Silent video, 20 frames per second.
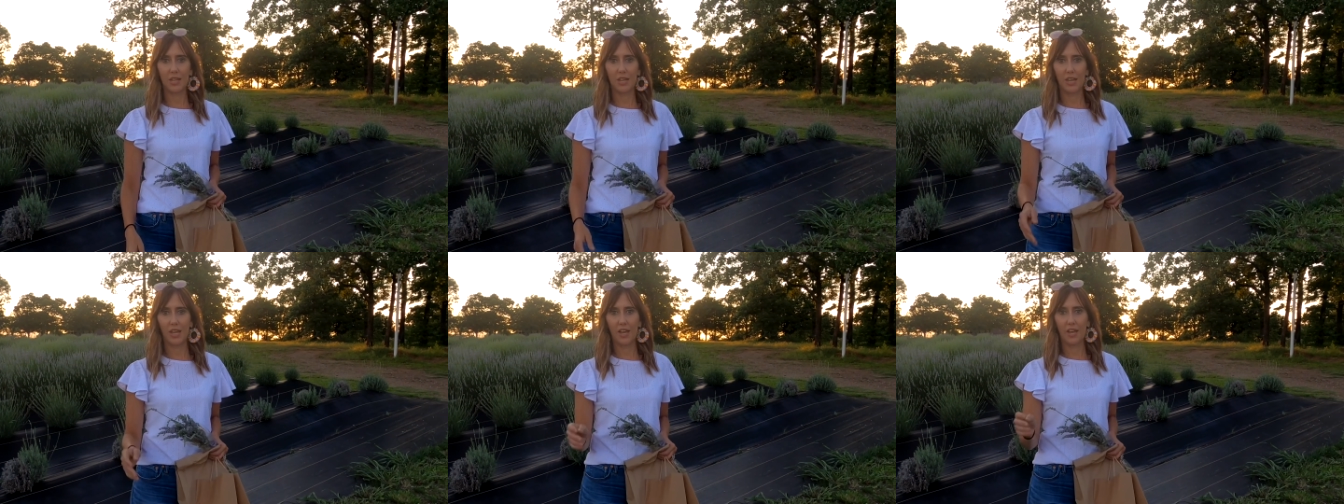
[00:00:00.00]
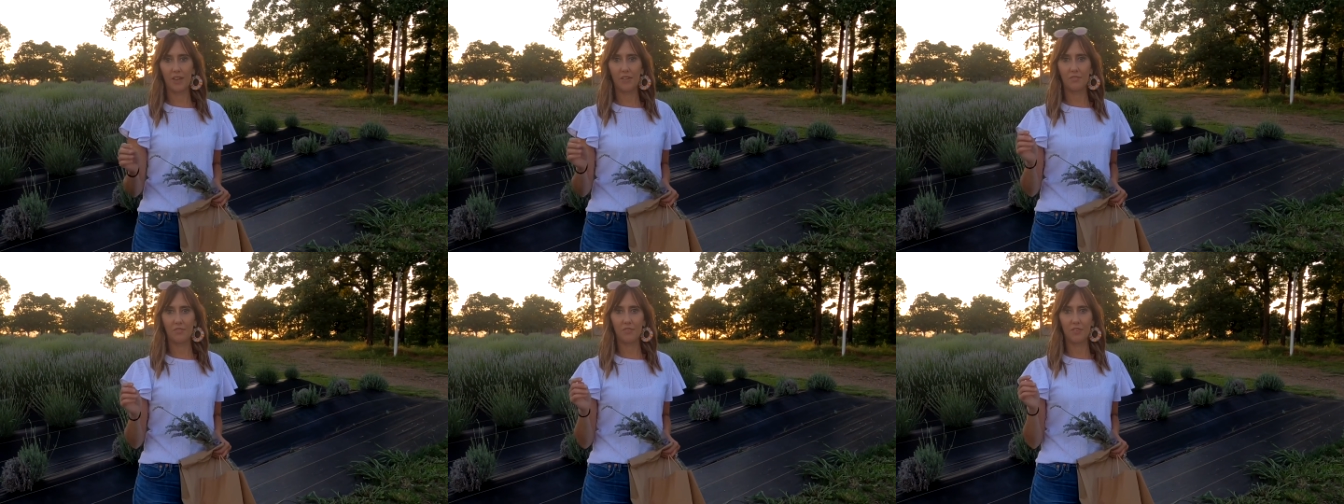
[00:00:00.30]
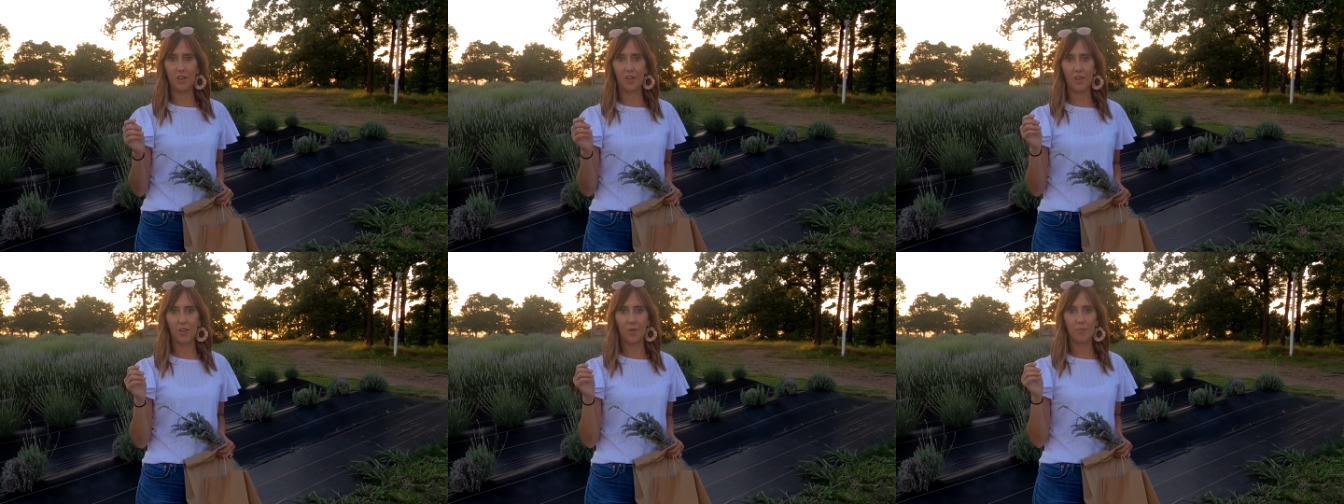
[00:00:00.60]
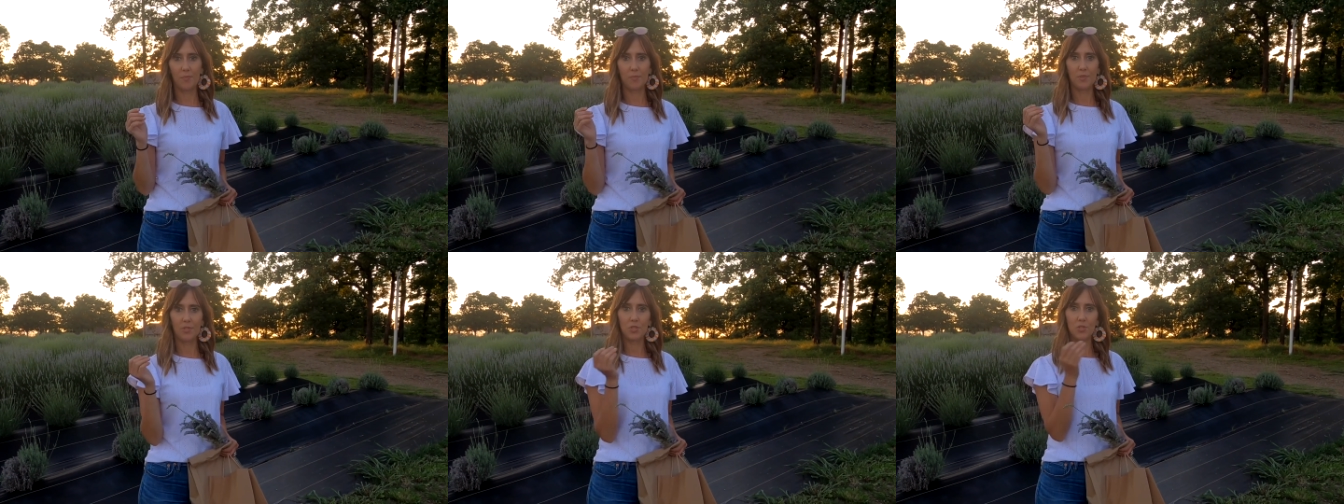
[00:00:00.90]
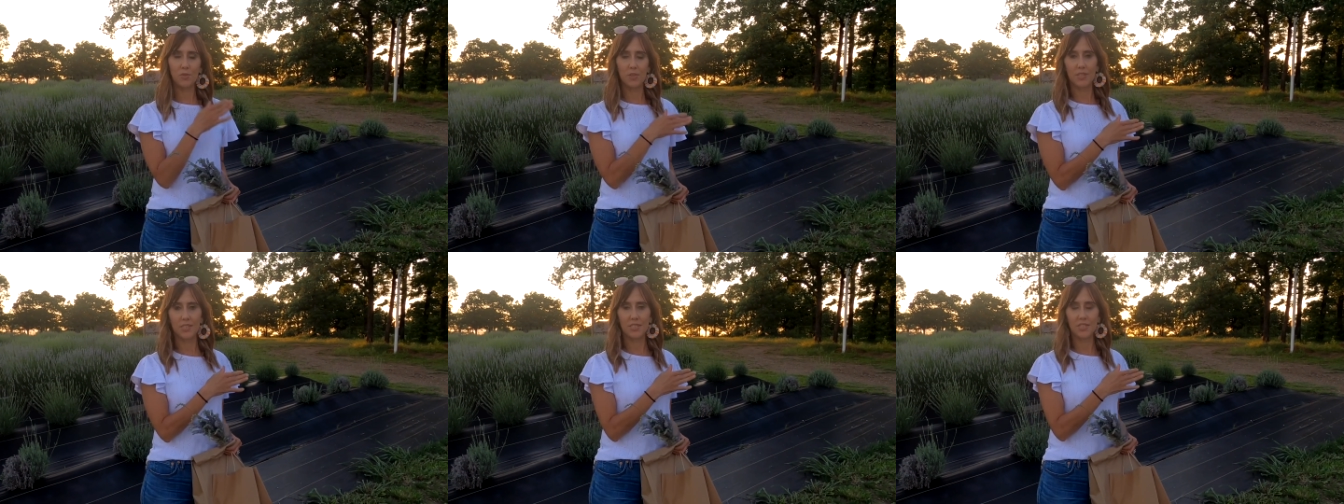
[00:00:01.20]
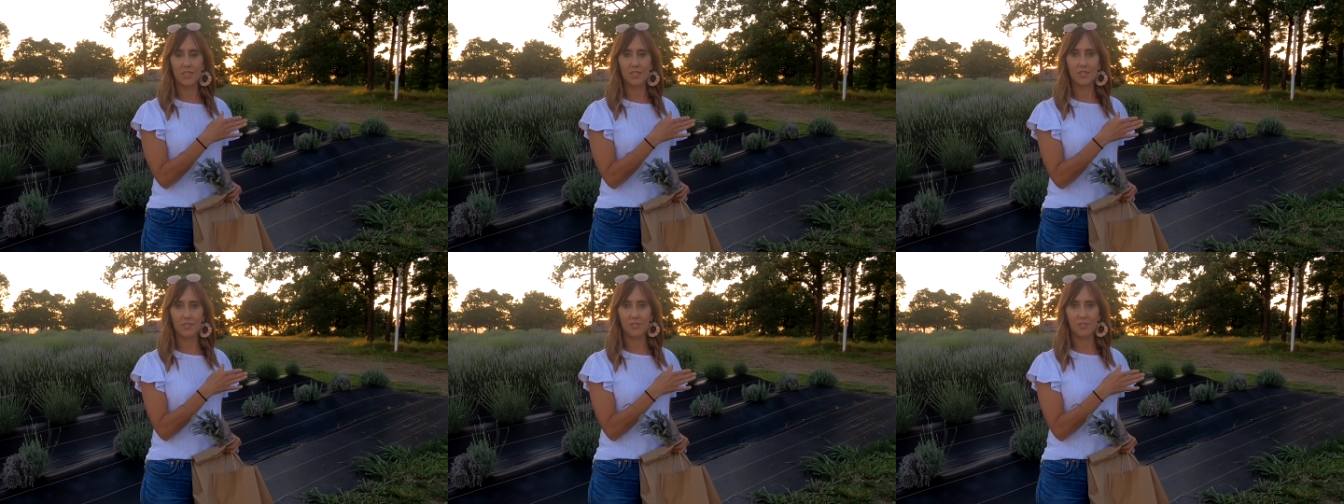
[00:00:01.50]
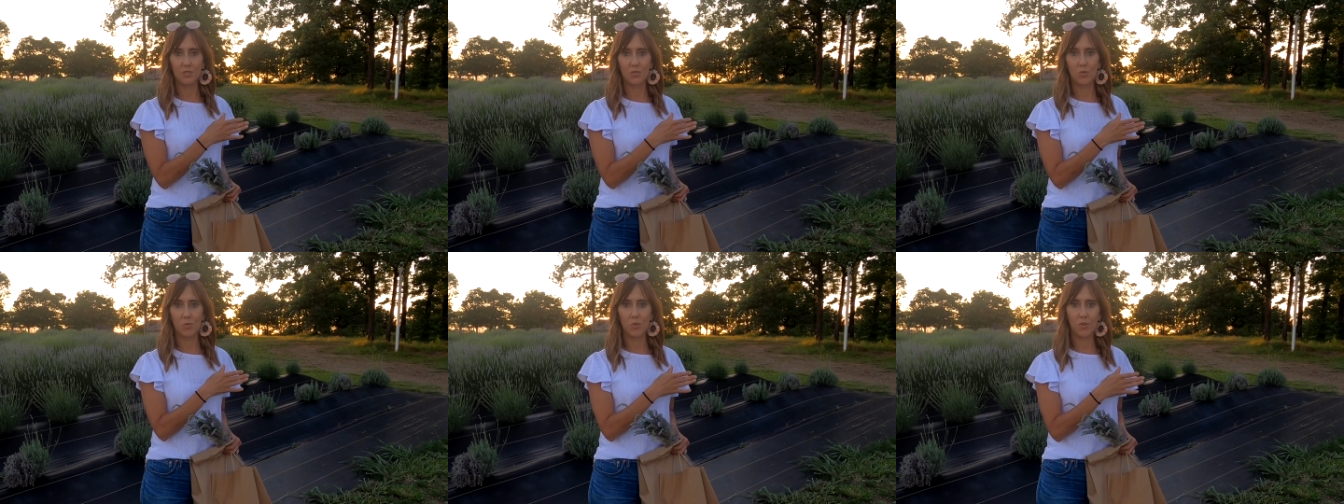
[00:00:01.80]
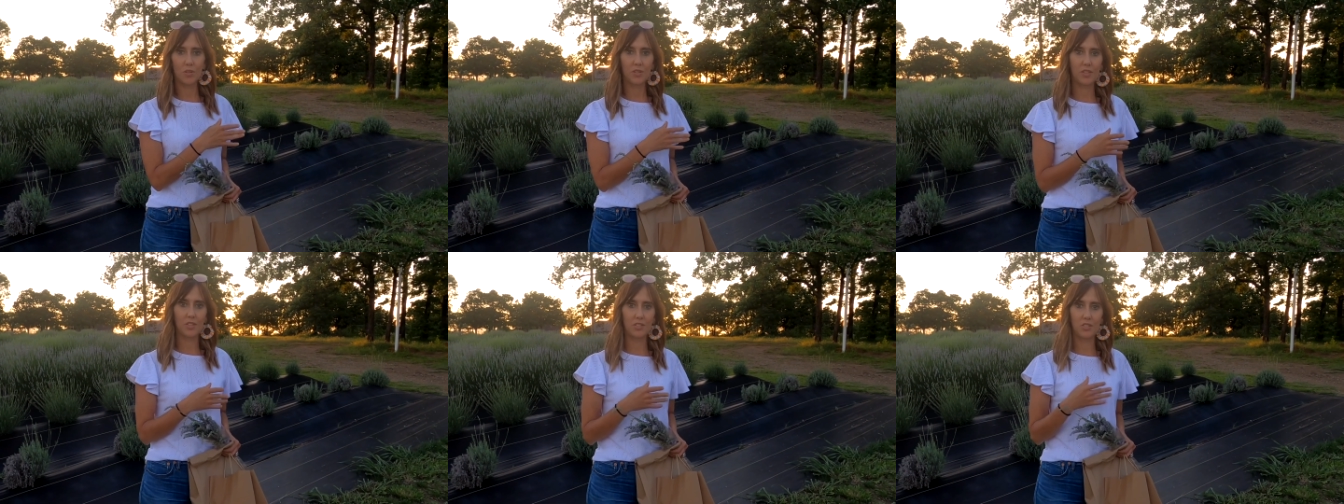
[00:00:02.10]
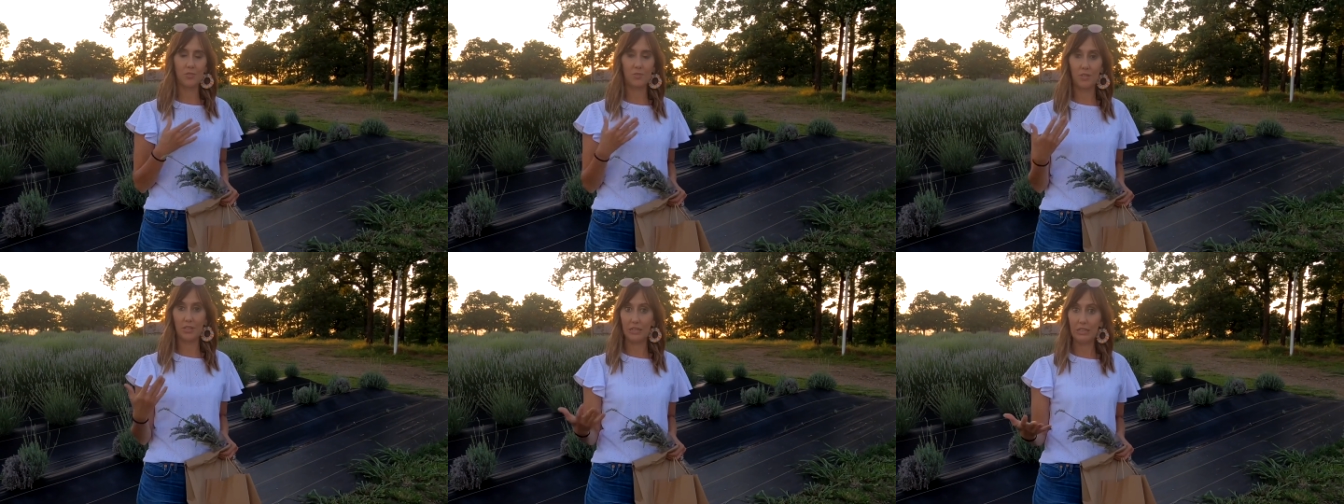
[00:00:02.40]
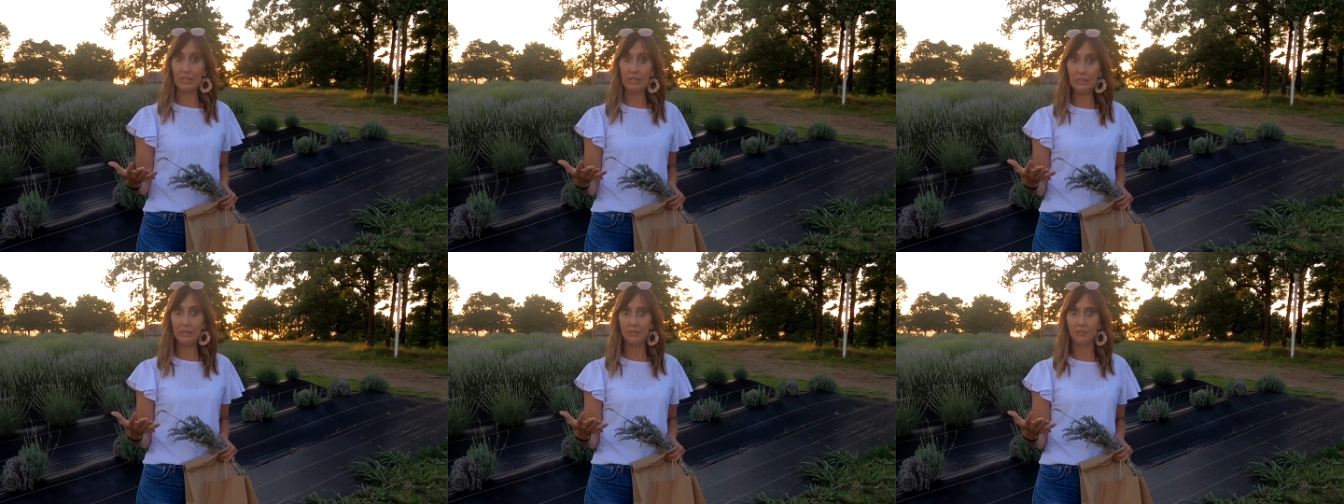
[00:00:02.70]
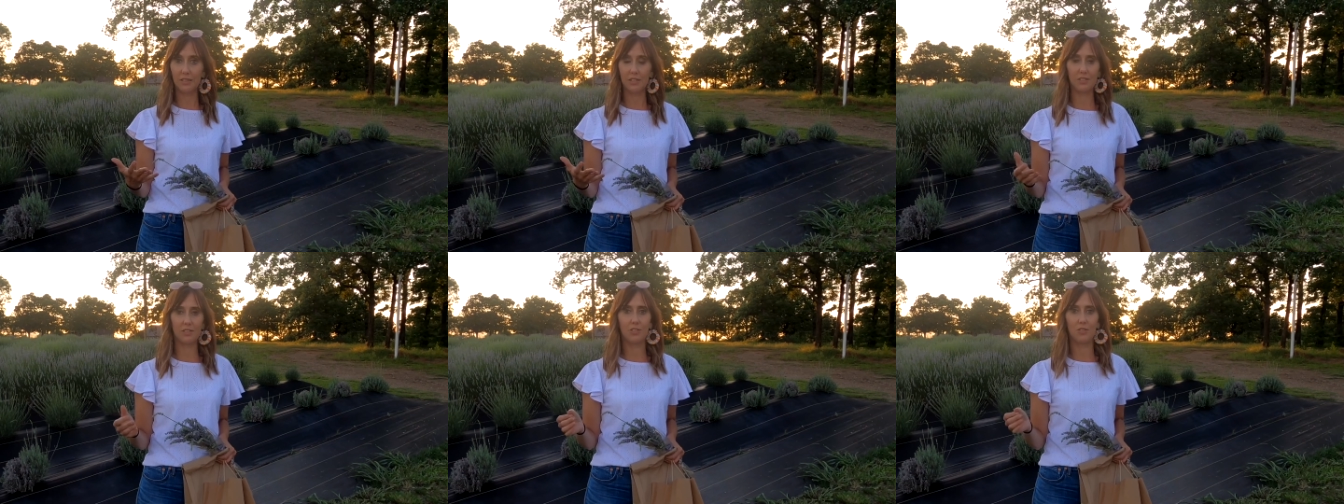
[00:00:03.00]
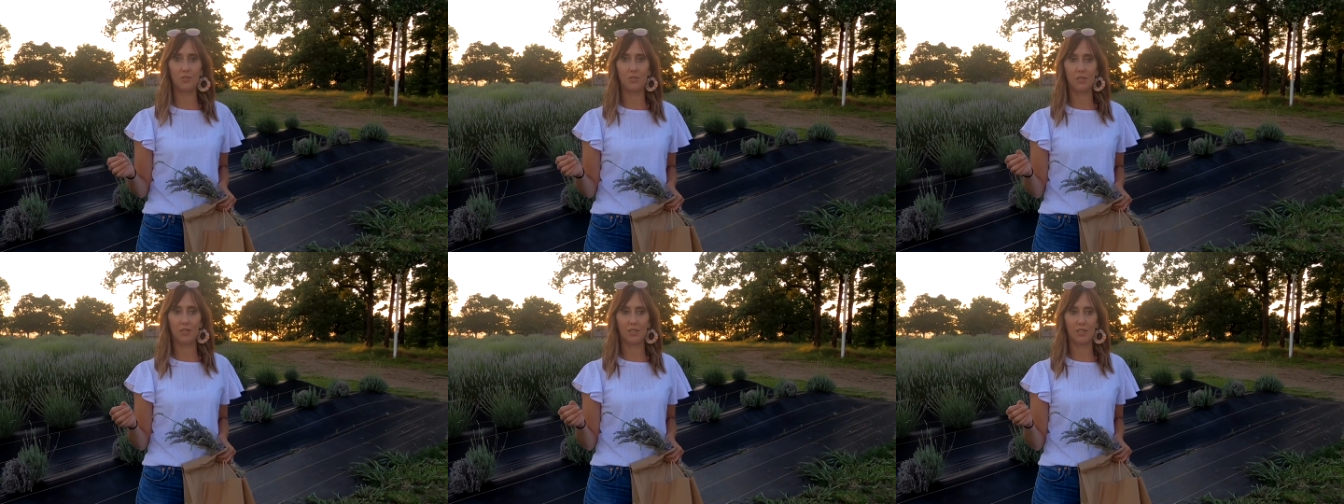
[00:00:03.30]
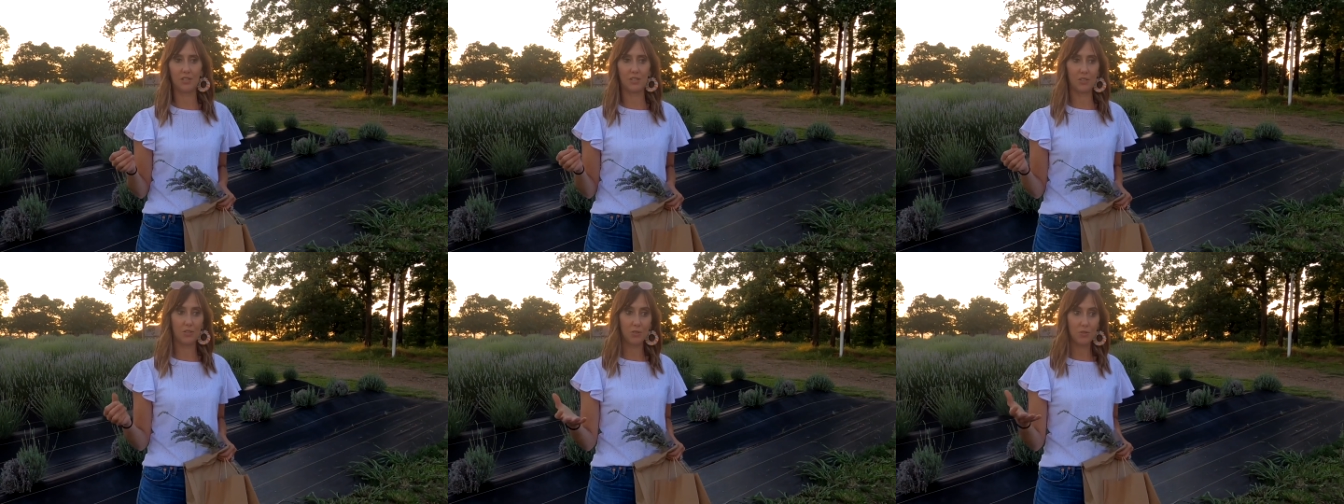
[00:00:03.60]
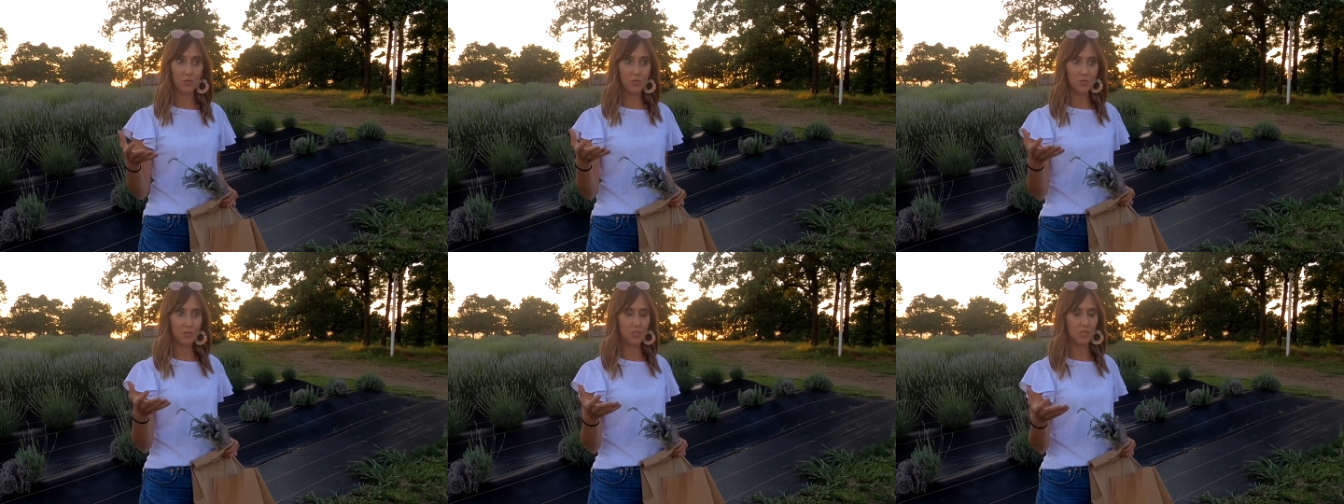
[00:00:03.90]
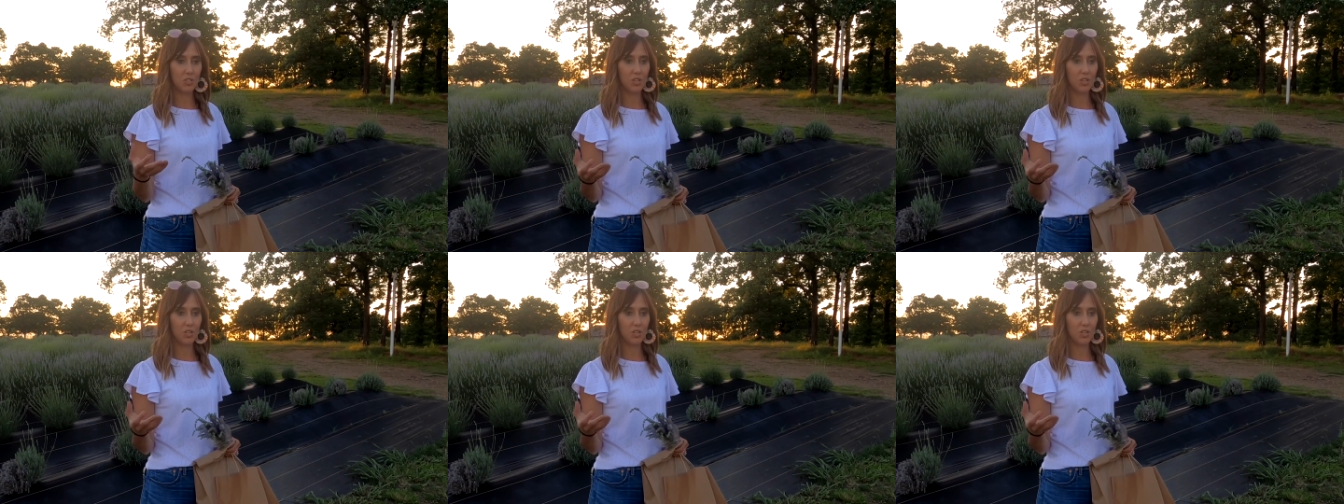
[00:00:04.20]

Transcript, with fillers: They have um, treats in their store that you can eat, that you can use.